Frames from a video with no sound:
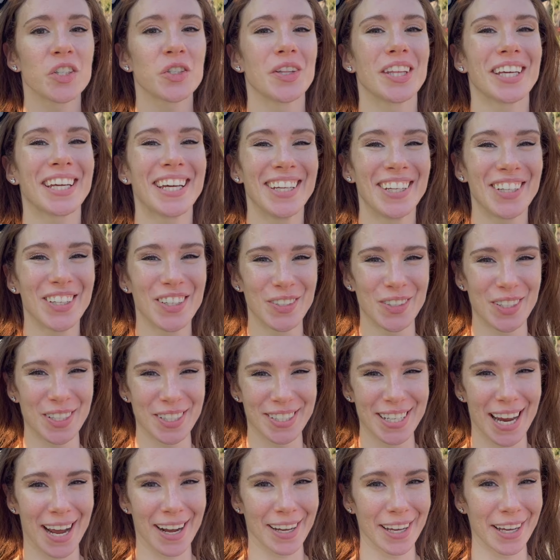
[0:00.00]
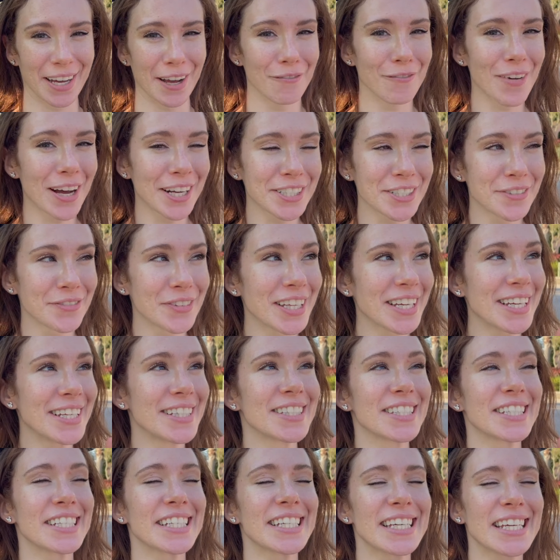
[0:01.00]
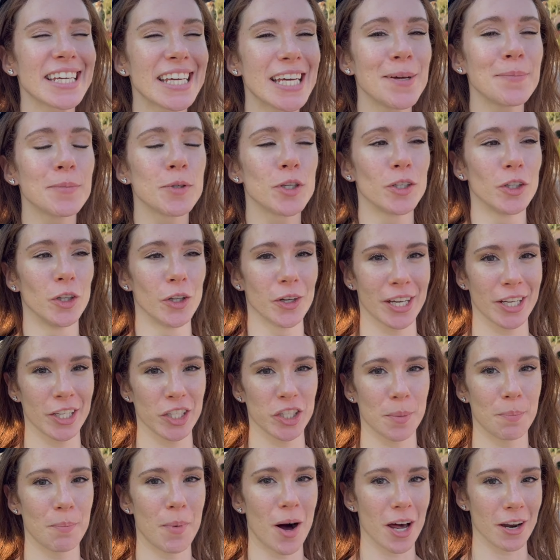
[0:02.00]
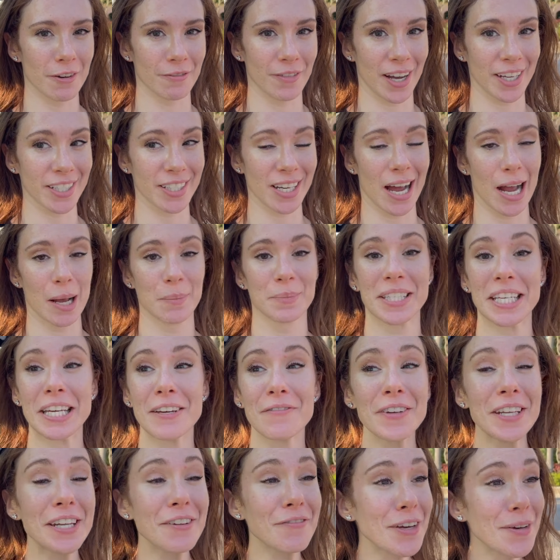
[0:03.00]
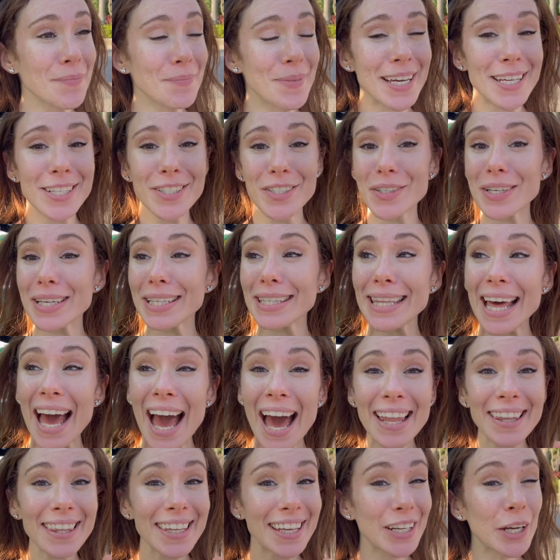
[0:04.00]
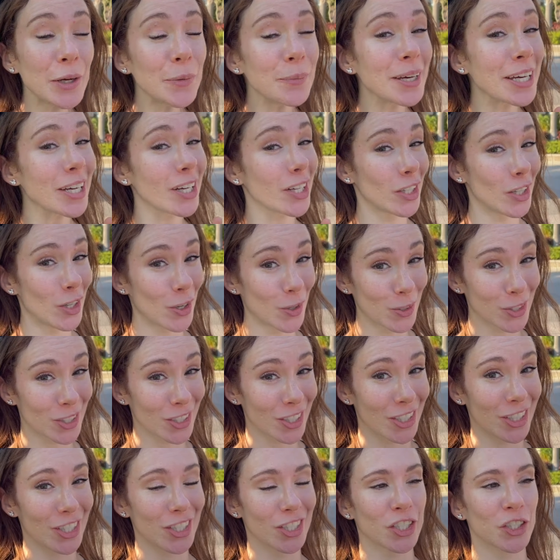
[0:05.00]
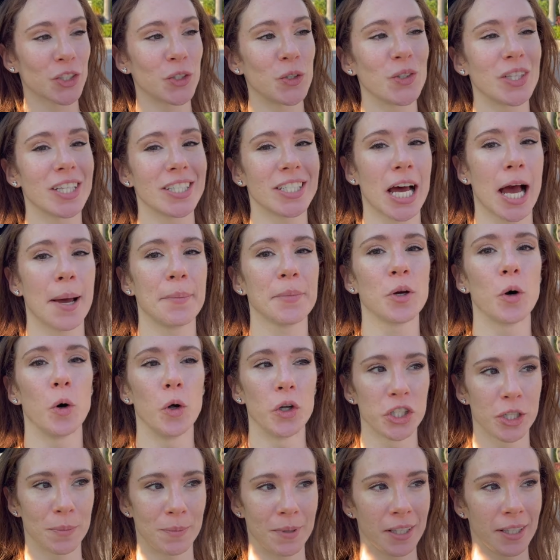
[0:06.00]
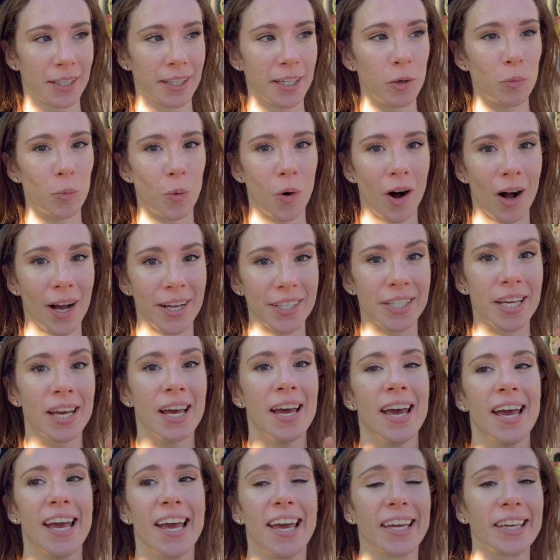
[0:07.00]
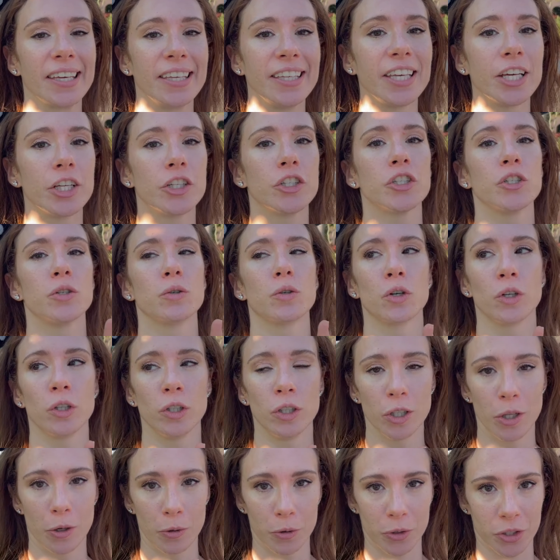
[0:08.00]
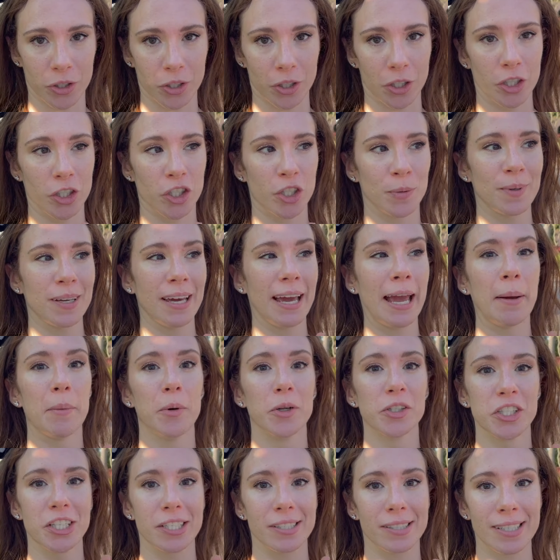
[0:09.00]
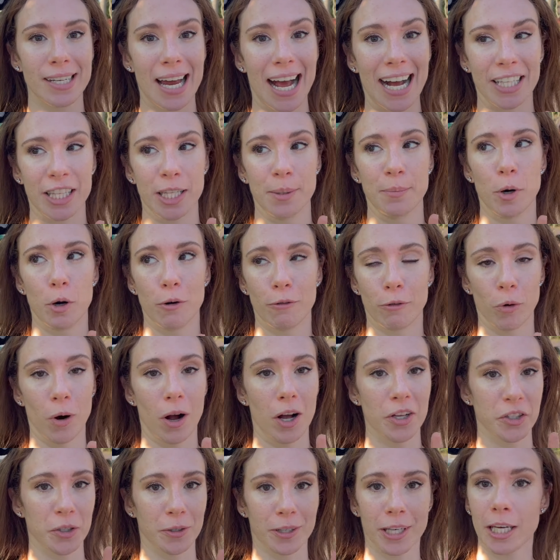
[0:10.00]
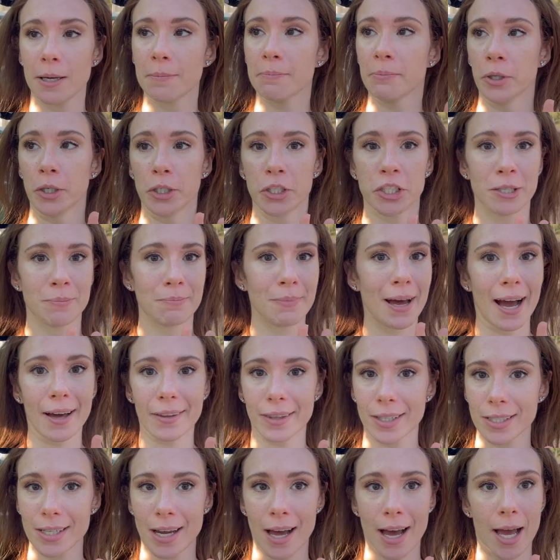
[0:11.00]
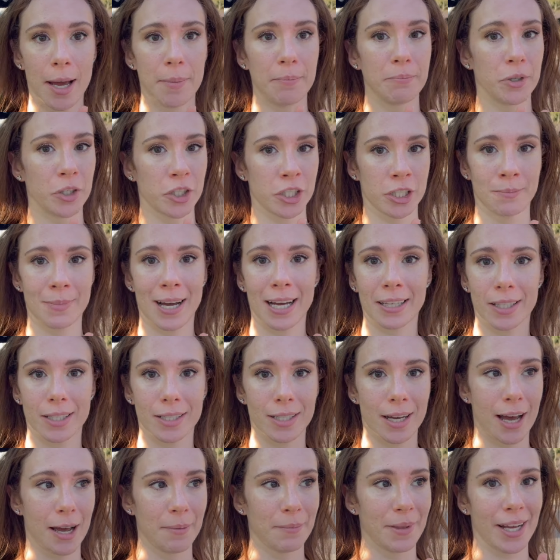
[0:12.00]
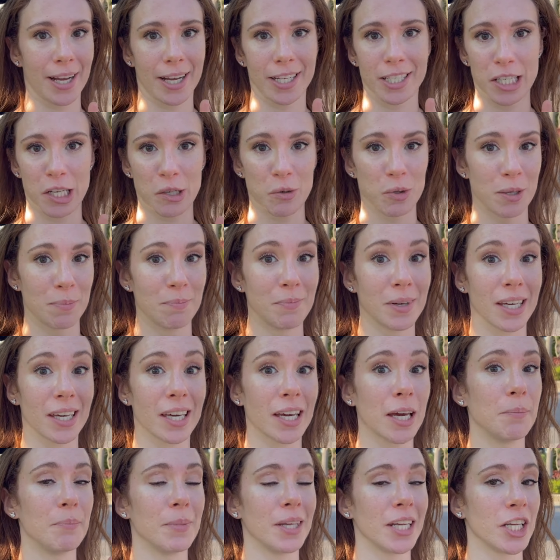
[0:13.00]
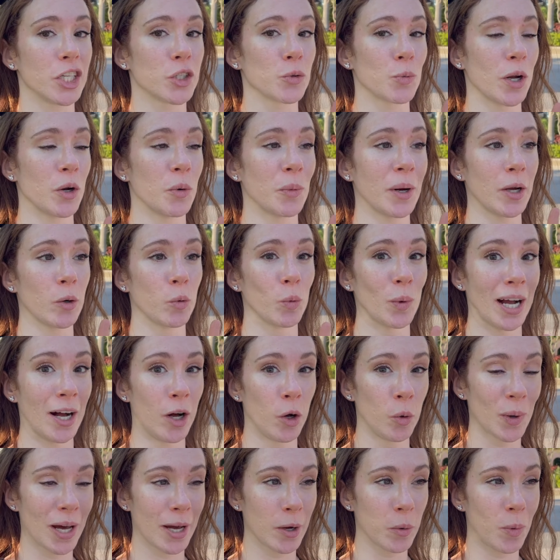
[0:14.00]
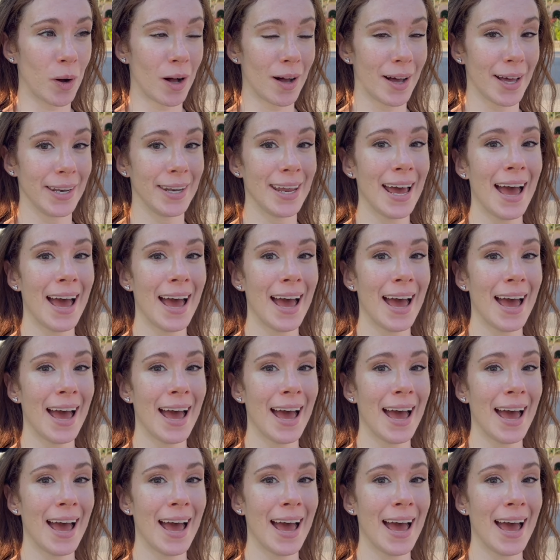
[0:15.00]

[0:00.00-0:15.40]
So the key to using stacking effectively is to keep looking to modify times, even if it means you get that little bit closer to the time you ultimately want. It gets you closer to be able to stack them overall. So keep pushing back the time like I did with the Mickey and Minnie's Runaway Railway one.